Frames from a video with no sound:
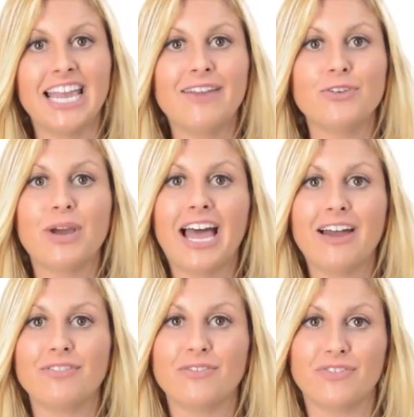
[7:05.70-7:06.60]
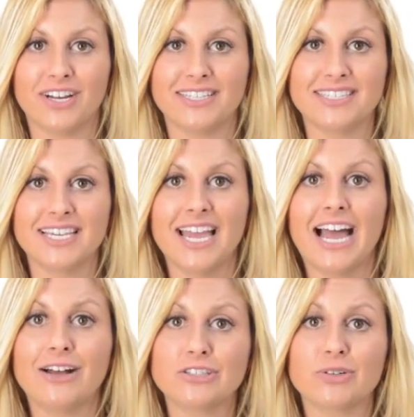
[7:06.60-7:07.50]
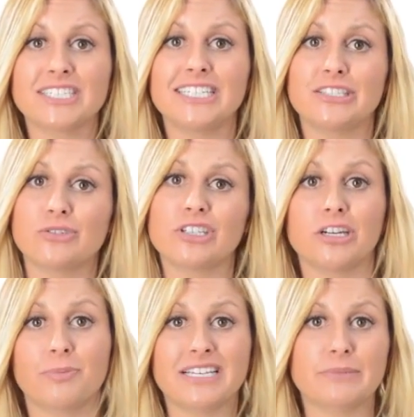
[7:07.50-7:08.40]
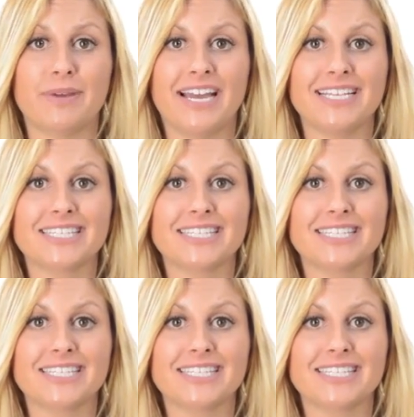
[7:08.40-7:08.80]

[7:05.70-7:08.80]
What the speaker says: If you have the funds, outsourcing is usually your best bet